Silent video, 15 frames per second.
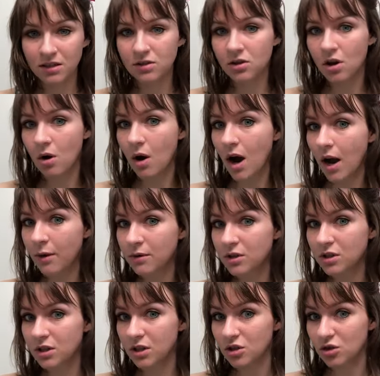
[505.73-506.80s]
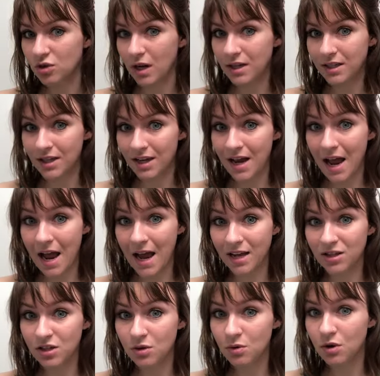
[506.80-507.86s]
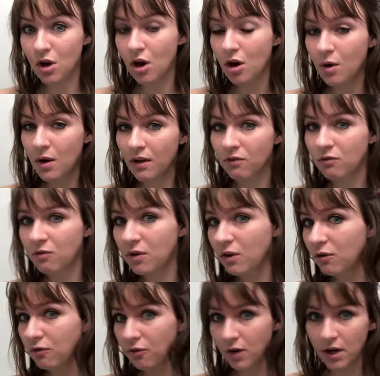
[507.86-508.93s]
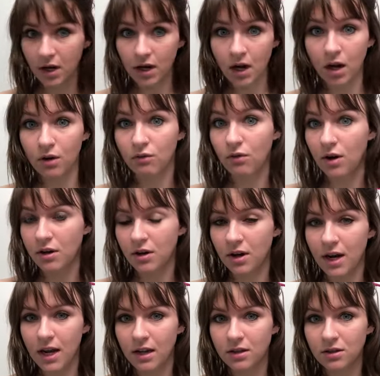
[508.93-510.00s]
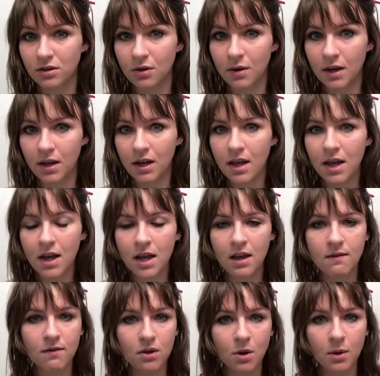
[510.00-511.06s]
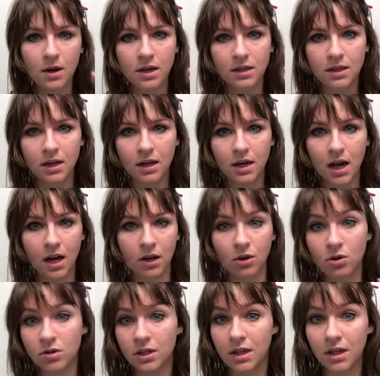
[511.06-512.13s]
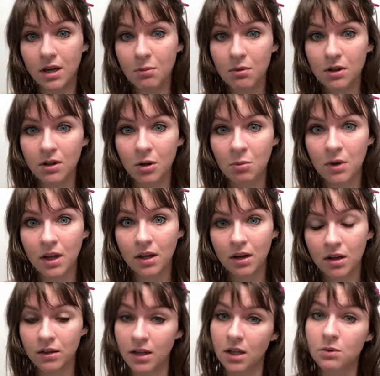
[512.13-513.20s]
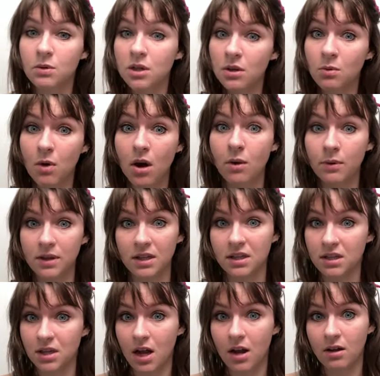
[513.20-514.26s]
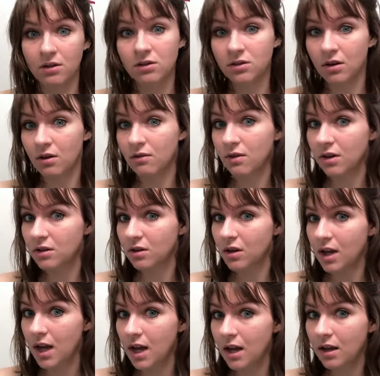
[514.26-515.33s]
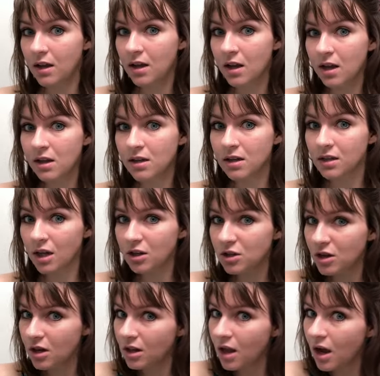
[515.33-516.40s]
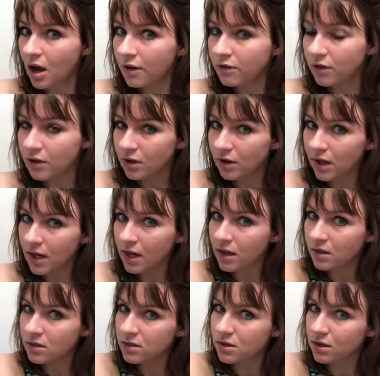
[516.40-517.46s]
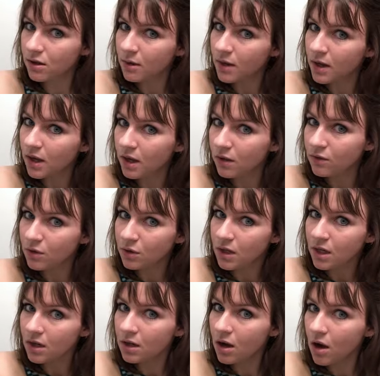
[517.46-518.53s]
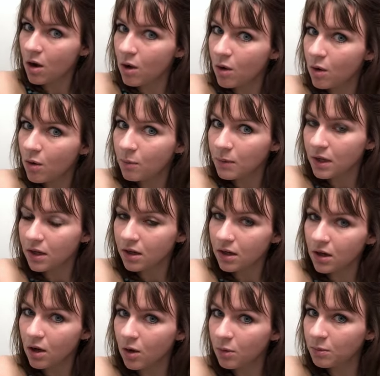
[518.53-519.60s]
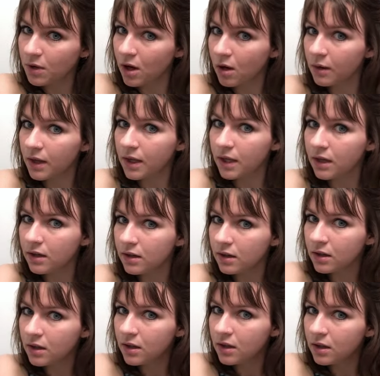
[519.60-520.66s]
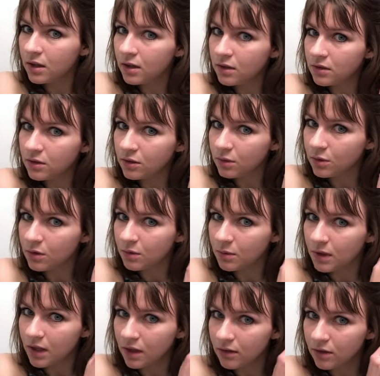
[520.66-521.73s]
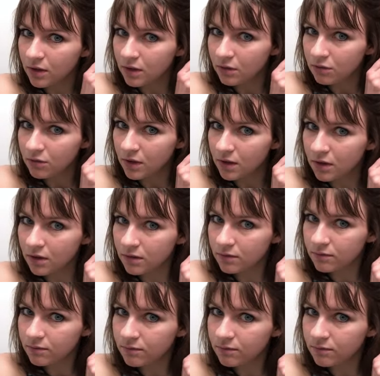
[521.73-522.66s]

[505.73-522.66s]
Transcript: So I would just address it as you go and feel free to kind of run your hands through it, even though it is going to kind of loosen it up a little bit. That's what you want with this style. So it's okay to touch it a lot, run your hands through it. If you need a comb, get a comb going. Do whatever you feel.